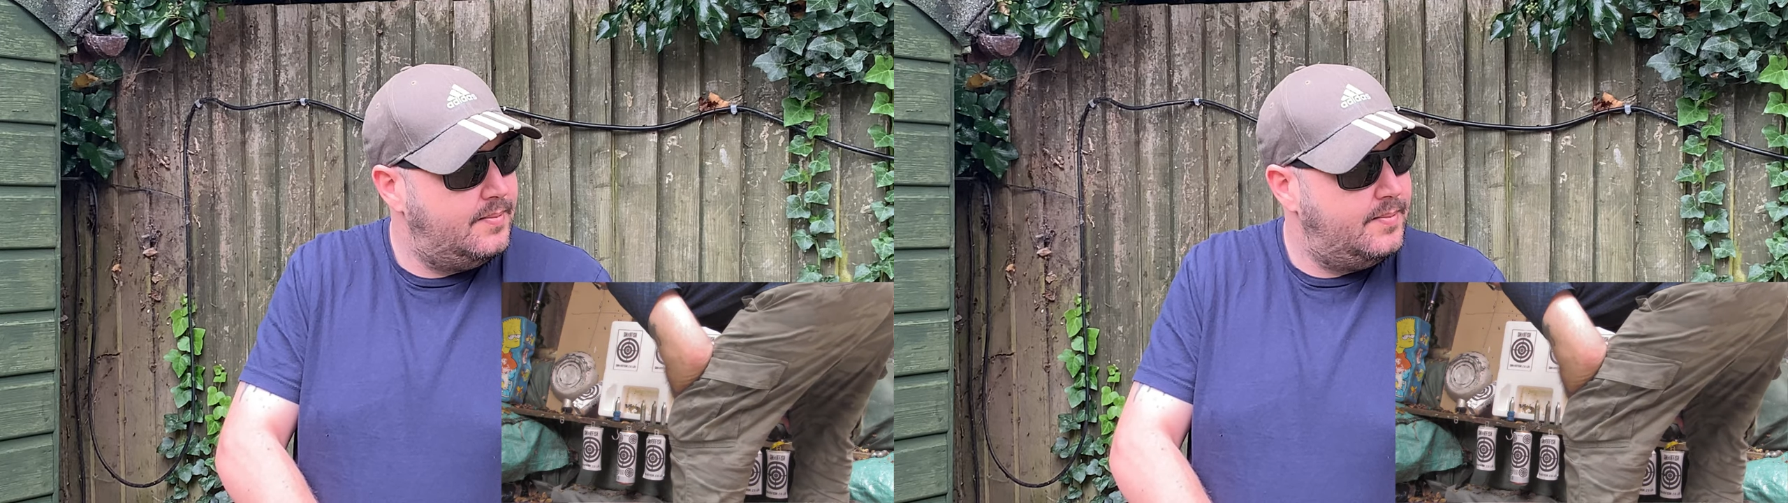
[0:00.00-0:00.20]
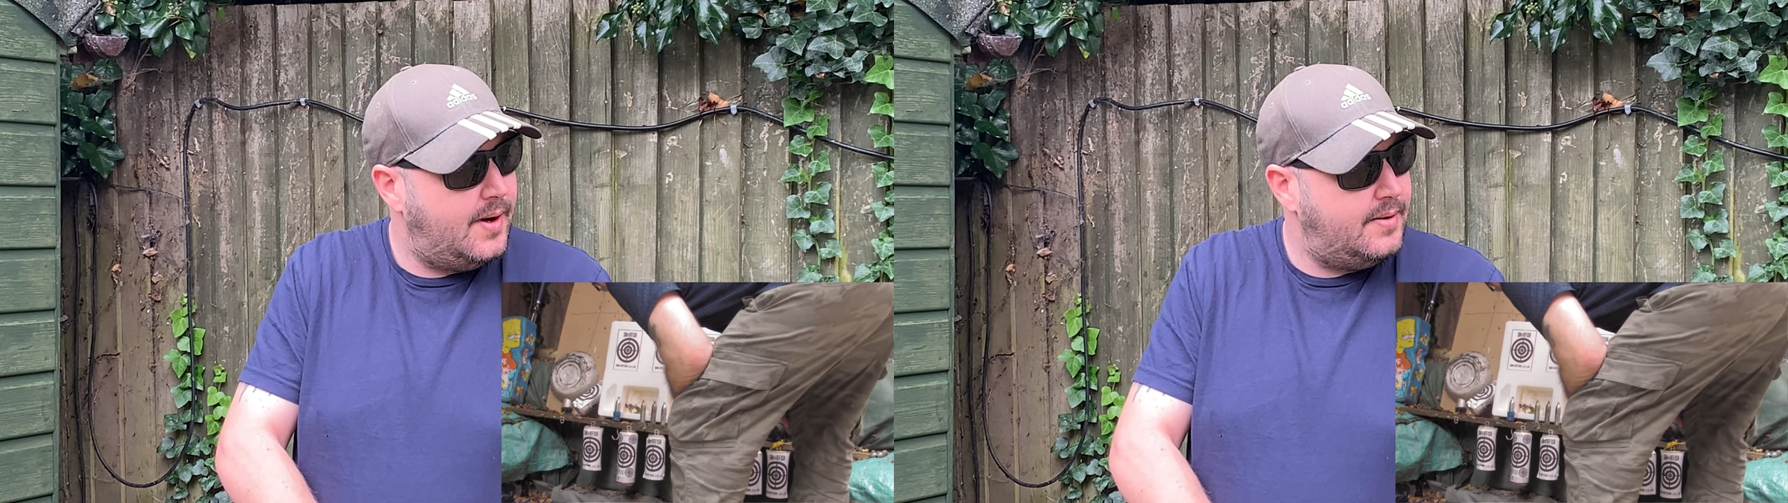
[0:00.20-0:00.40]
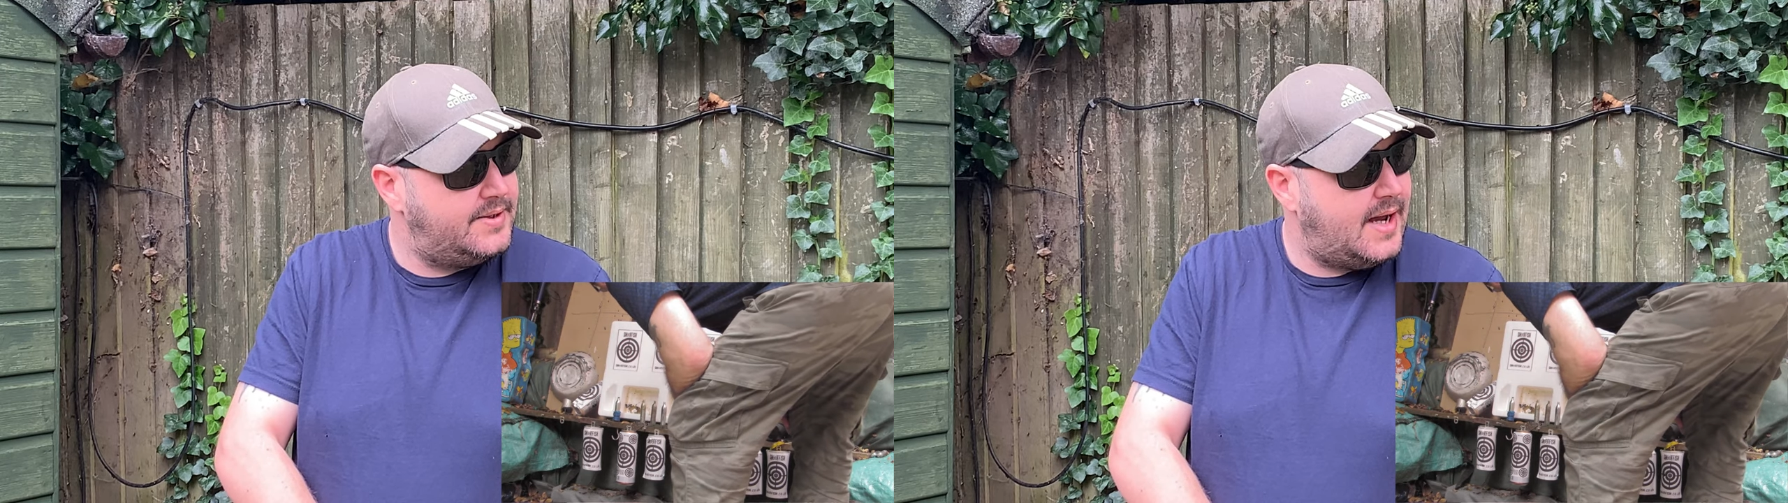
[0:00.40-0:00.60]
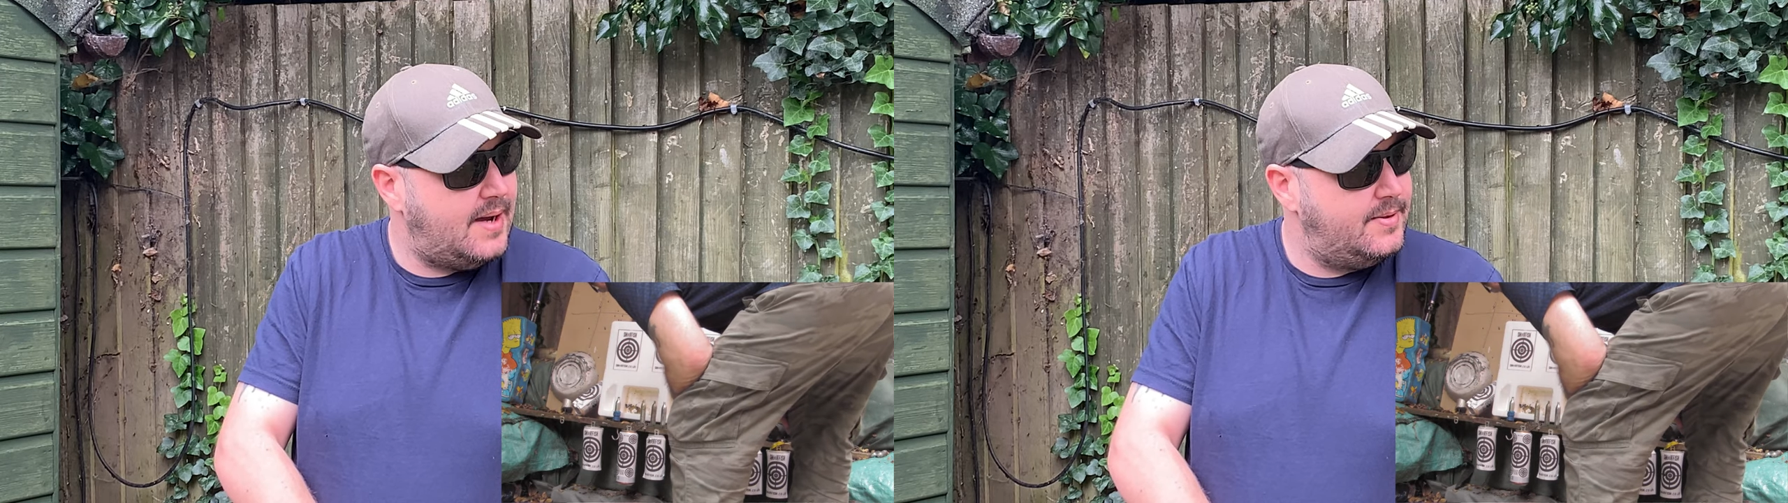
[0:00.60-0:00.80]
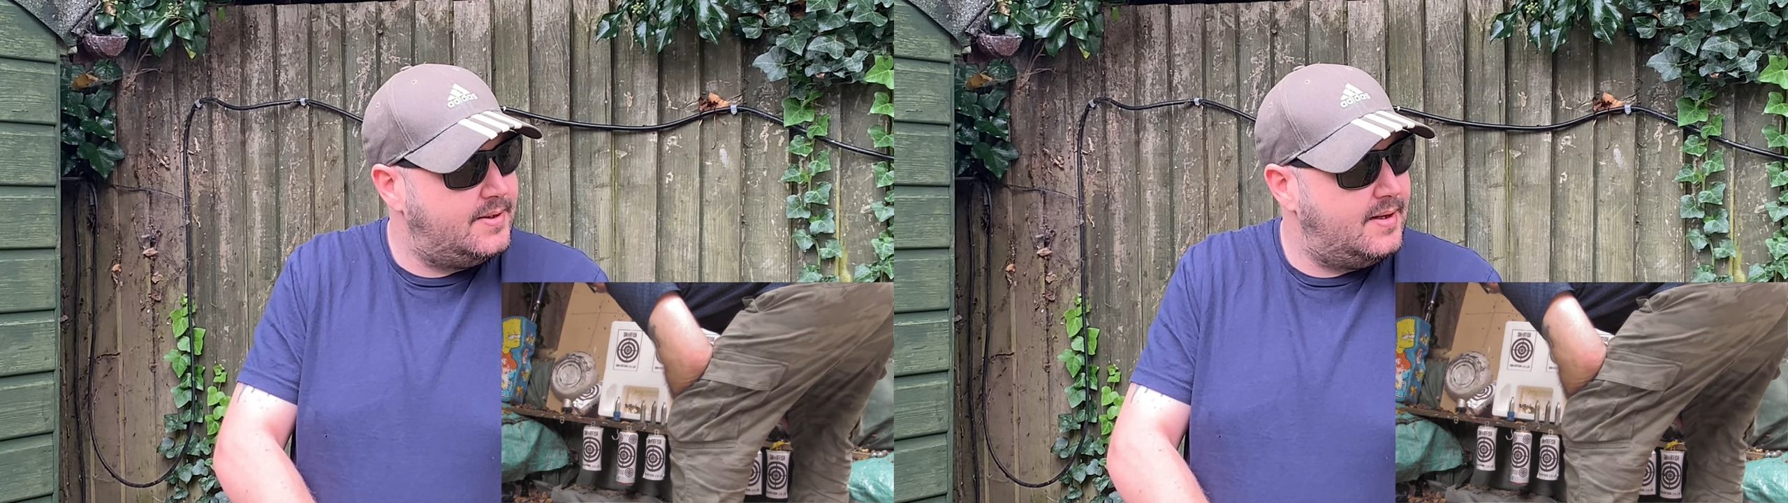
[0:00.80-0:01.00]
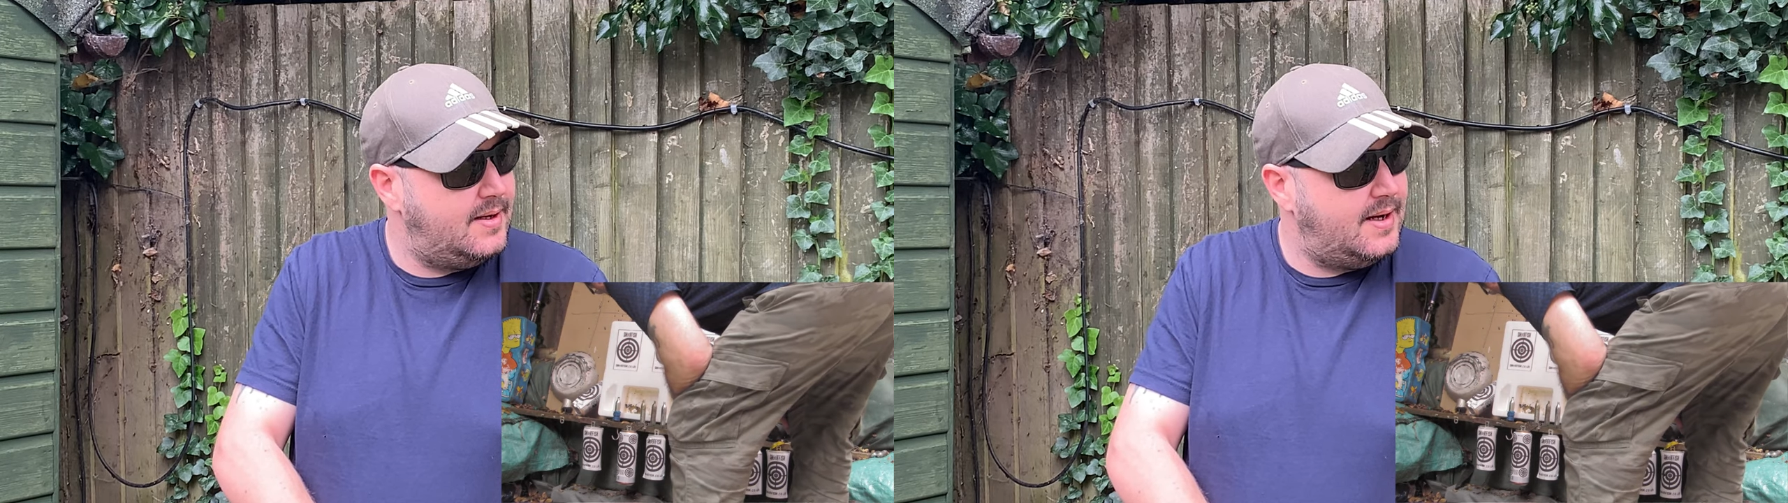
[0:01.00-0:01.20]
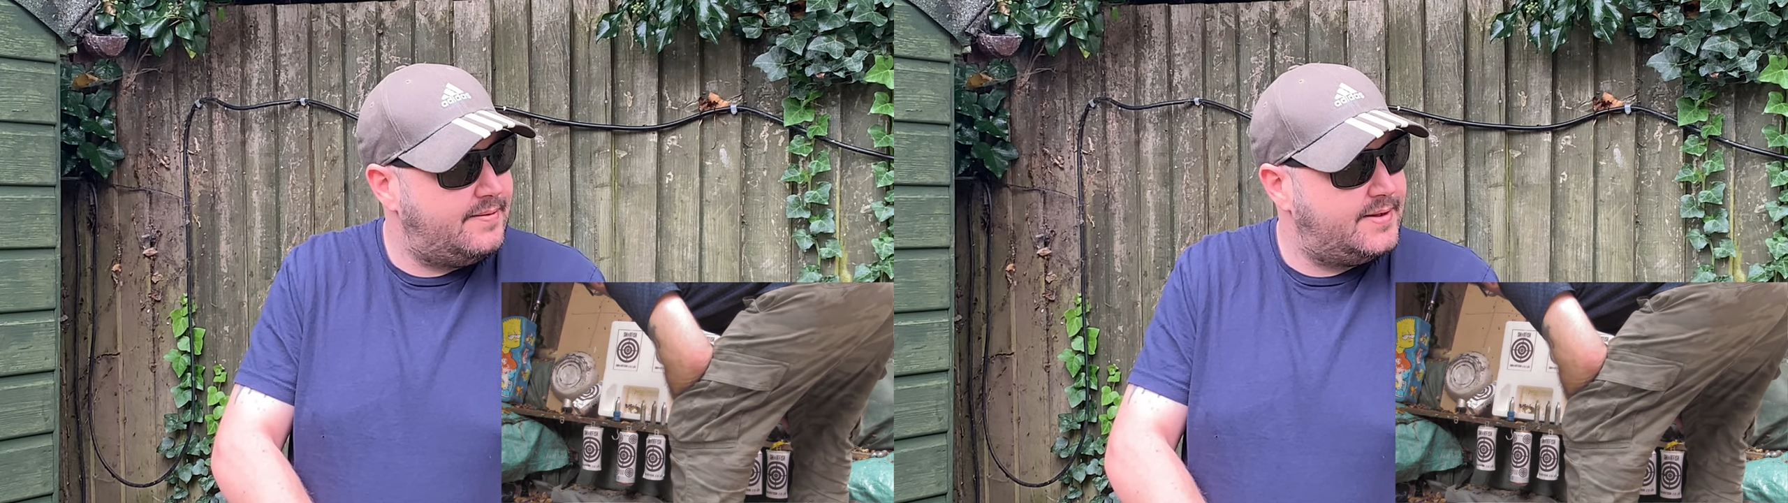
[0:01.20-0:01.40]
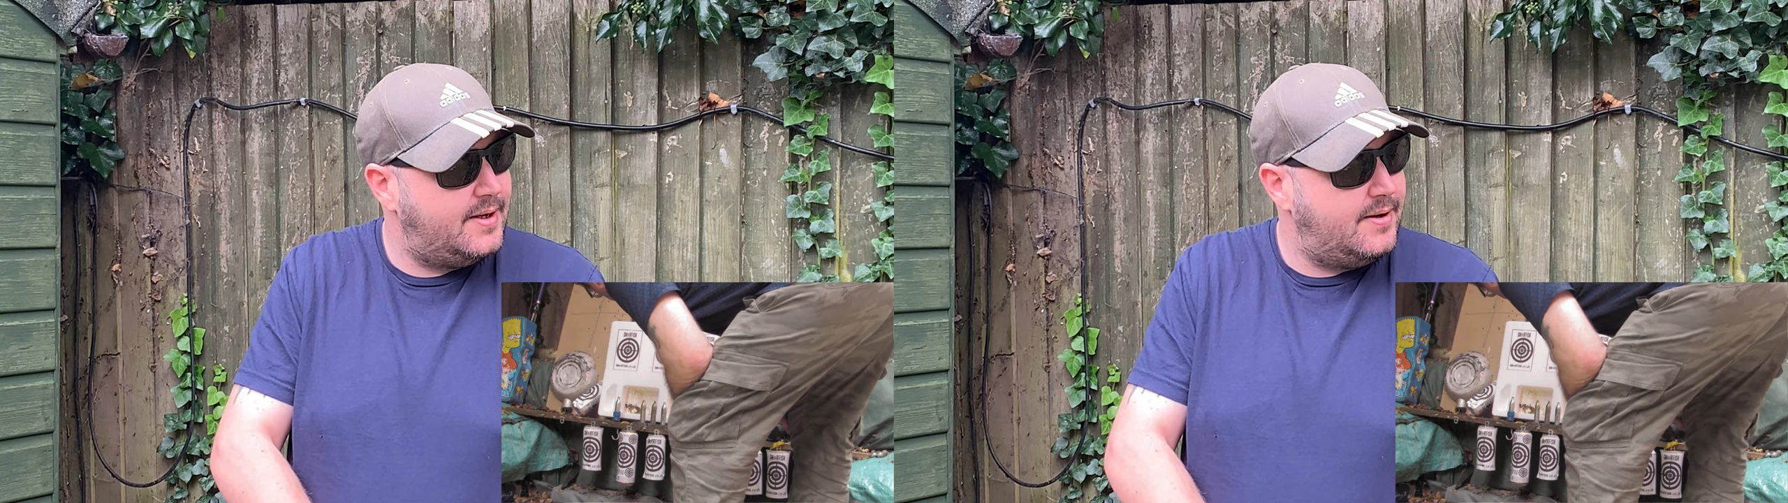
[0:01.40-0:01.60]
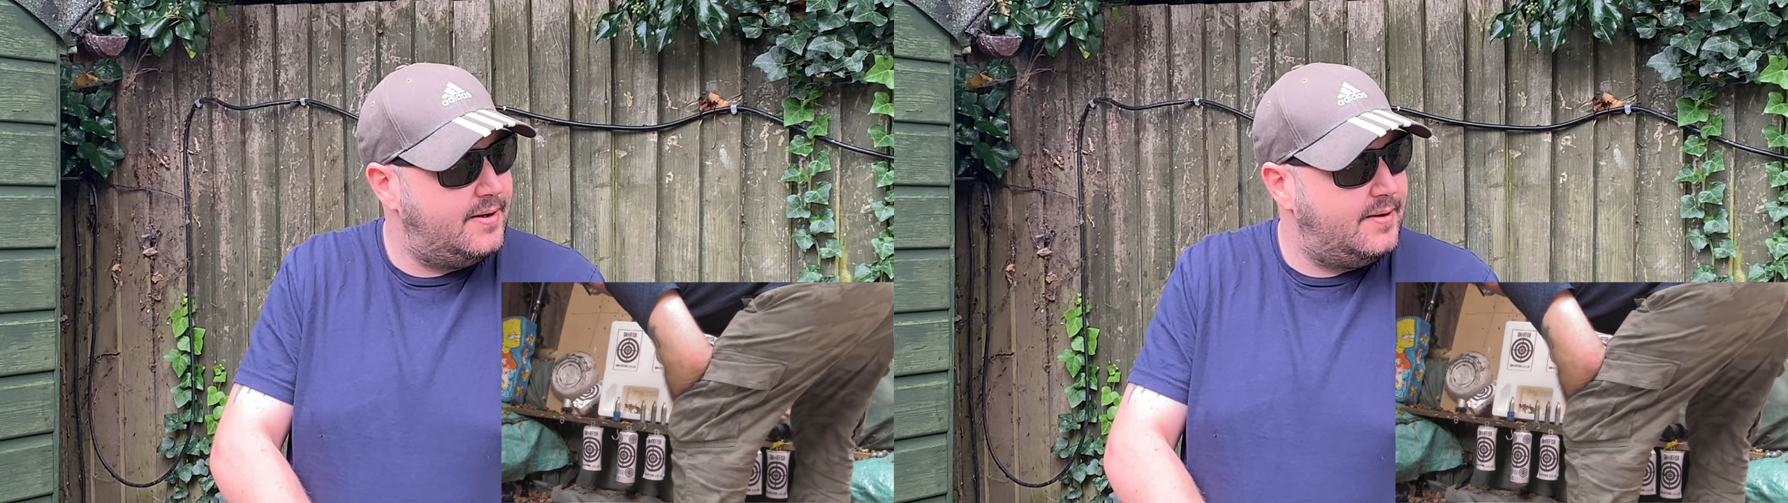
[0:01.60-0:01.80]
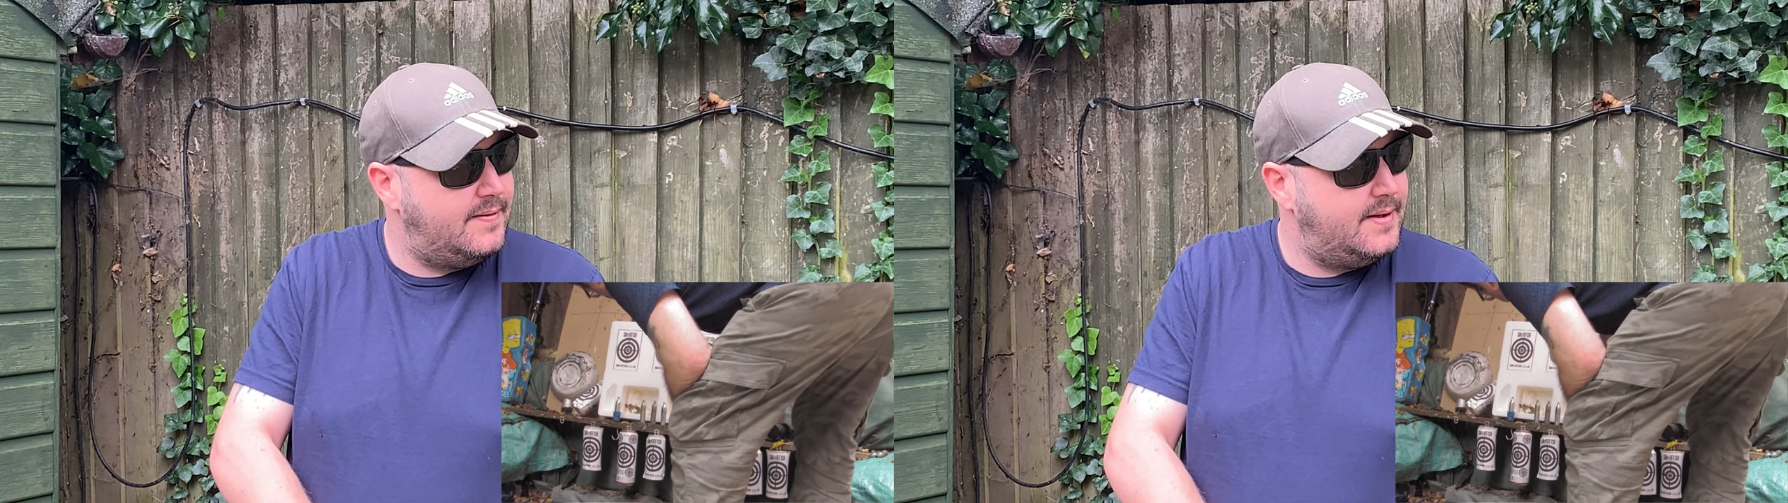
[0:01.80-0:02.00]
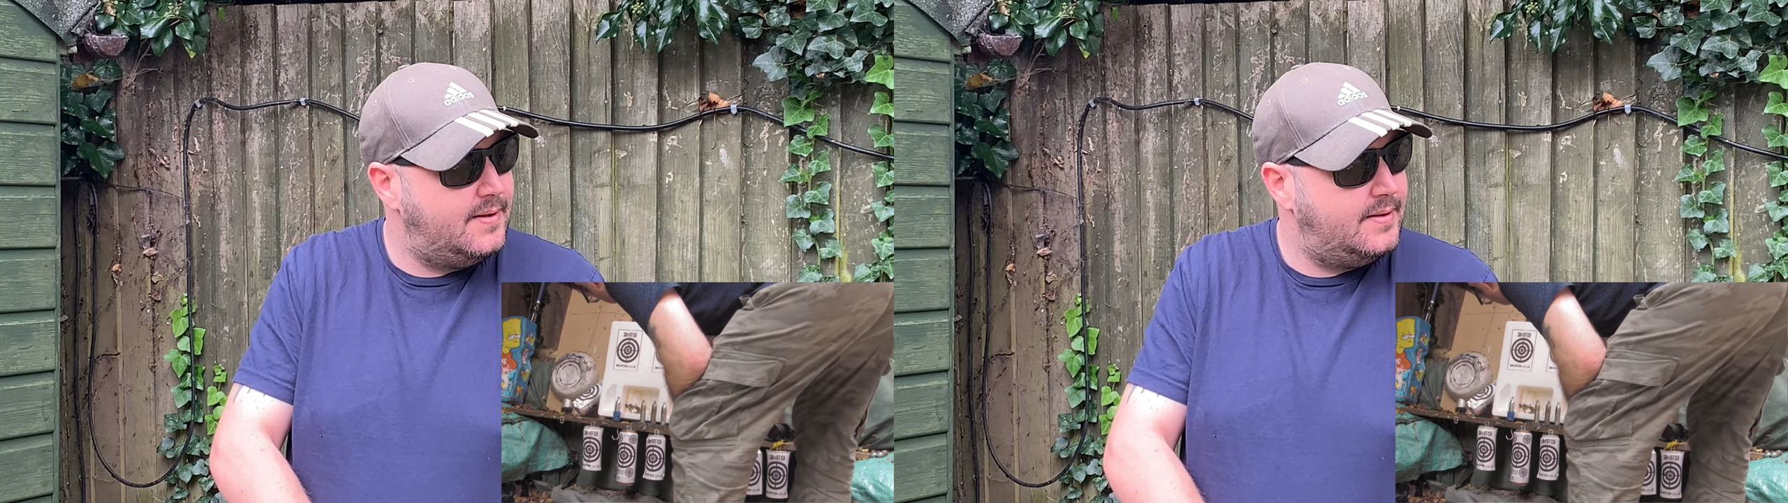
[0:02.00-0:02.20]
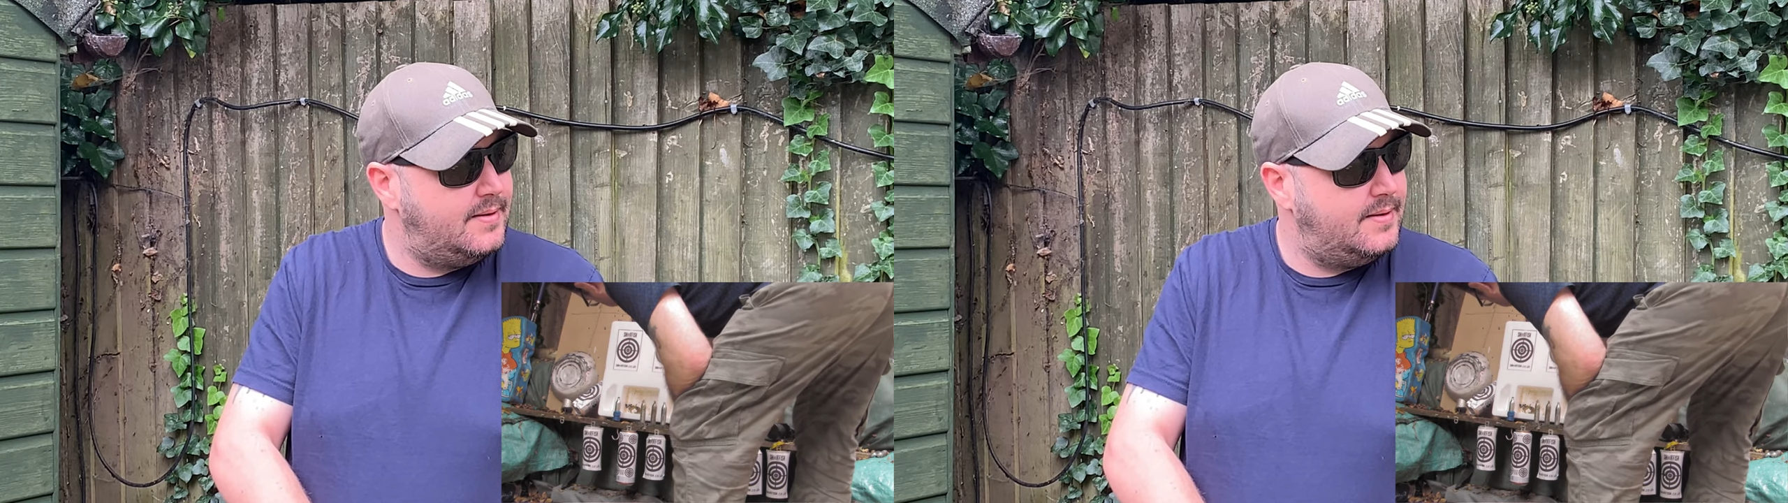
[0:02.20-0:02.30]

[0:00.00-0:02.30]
But I was aiming to the left side of it.